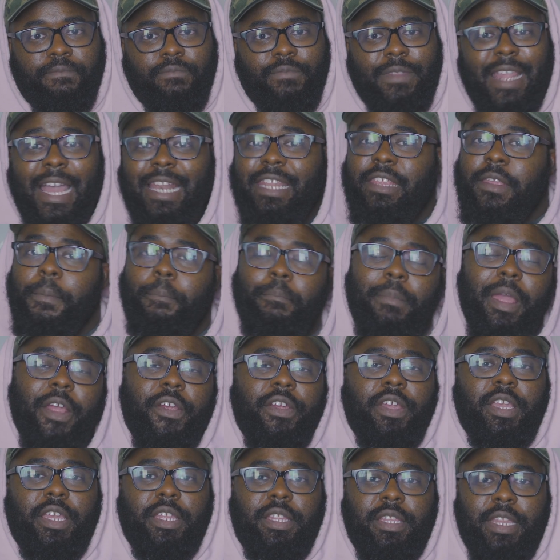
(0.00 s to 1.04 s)
not an
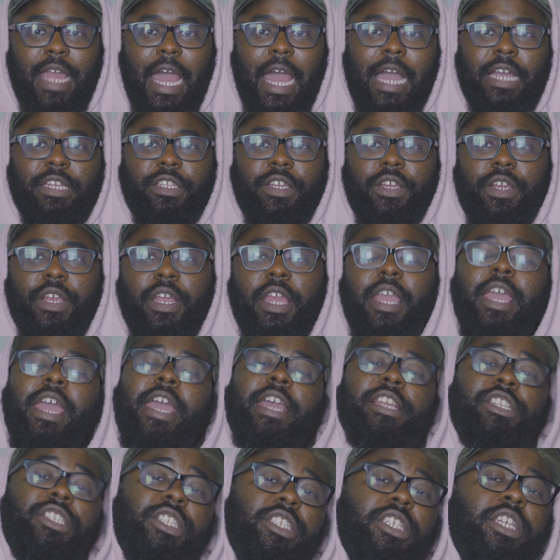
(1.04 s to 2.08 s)
American doctor.
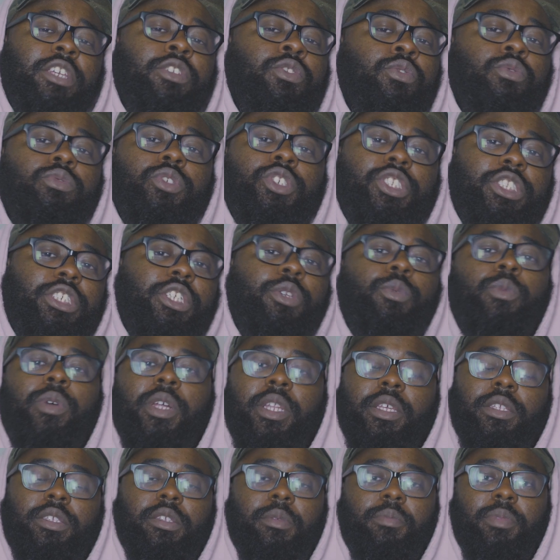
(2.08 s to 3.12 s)
And she knew she
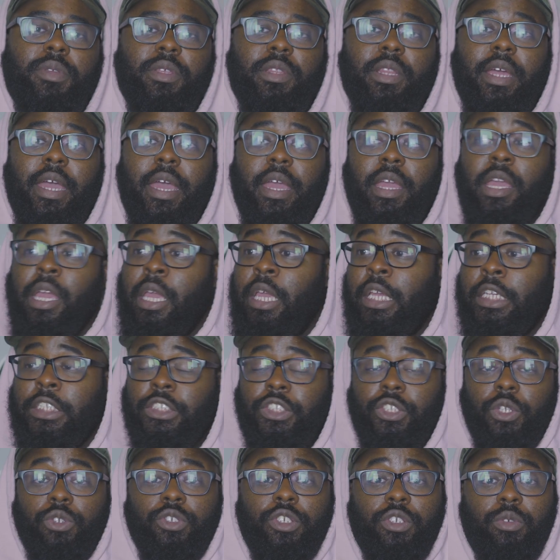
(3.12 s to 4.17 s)
wanted to be that.
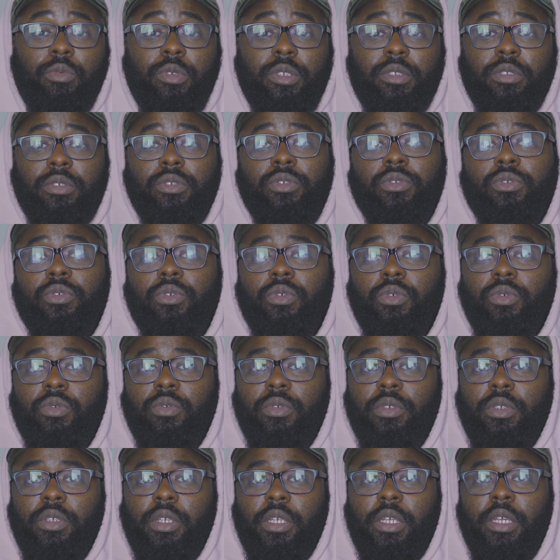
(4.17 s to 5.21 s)
So she went to school.
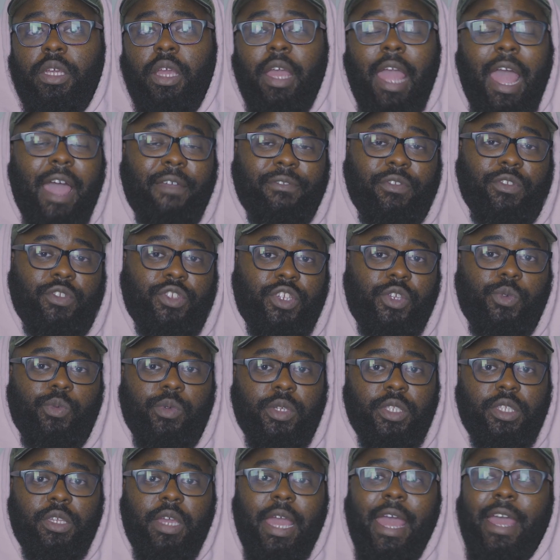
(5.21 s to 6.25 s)
After
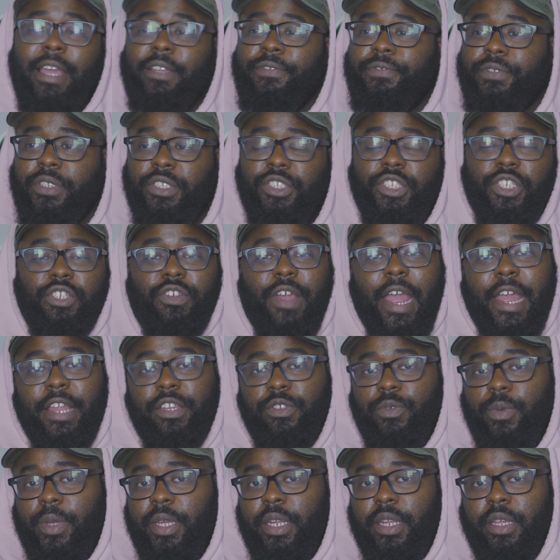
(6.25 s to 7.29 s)
she
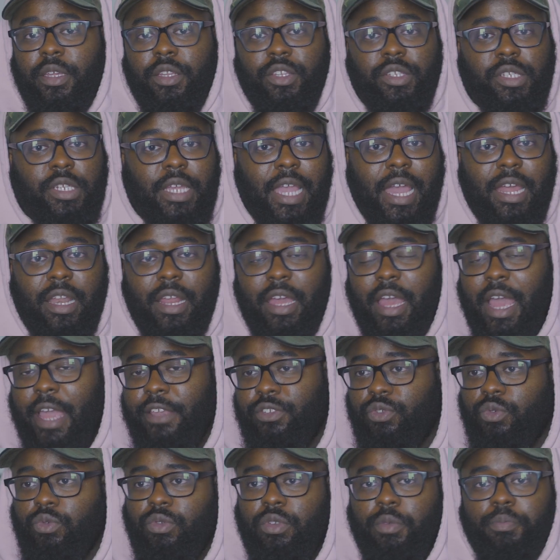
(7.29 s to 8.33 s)
graduated, she got a high
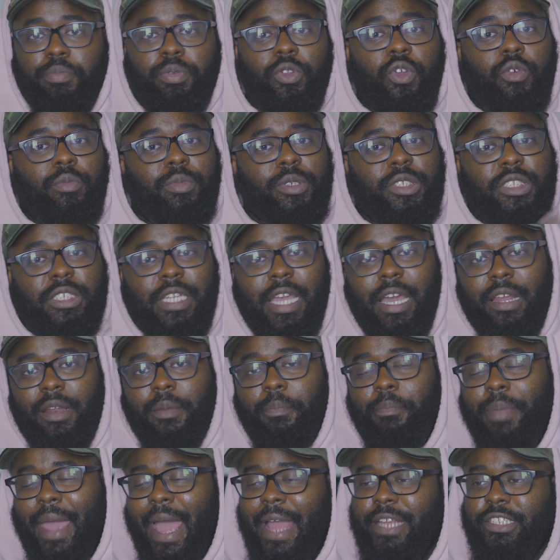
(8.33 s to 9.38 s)
school diploma, she got a
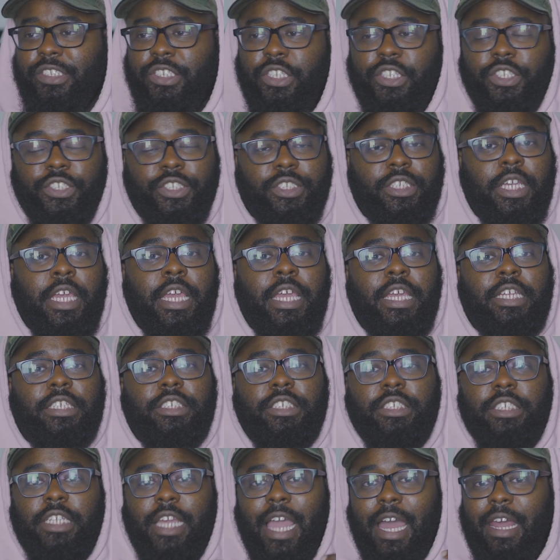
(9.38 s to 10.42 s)
bachelor's,
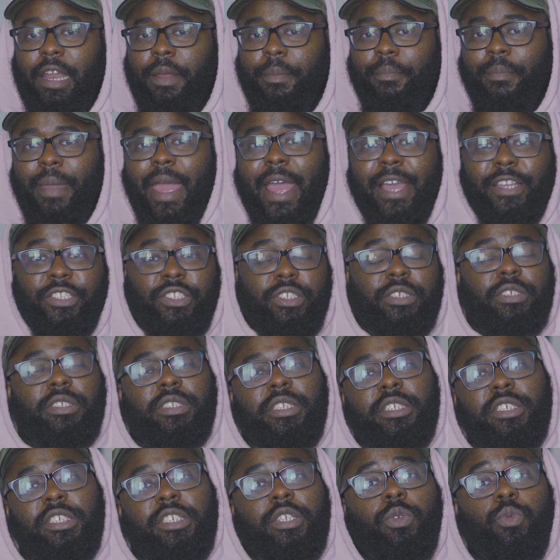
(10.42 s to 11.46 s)
she got a master's,
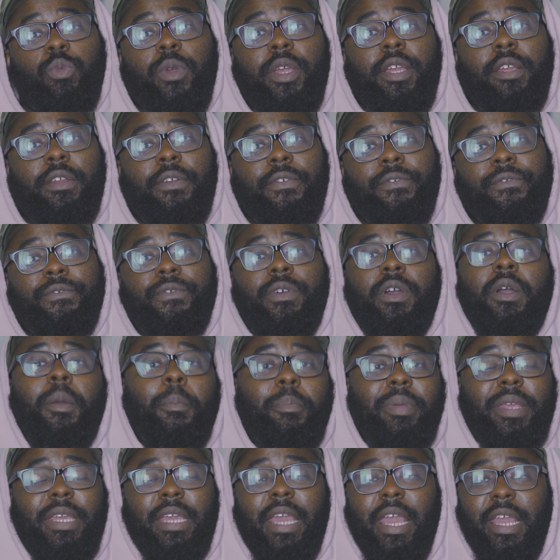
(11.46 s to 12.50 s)
then she went for a
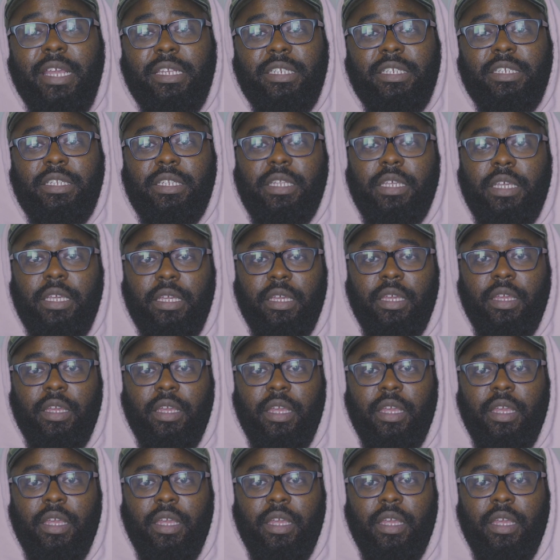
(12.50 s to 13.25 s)
PhD.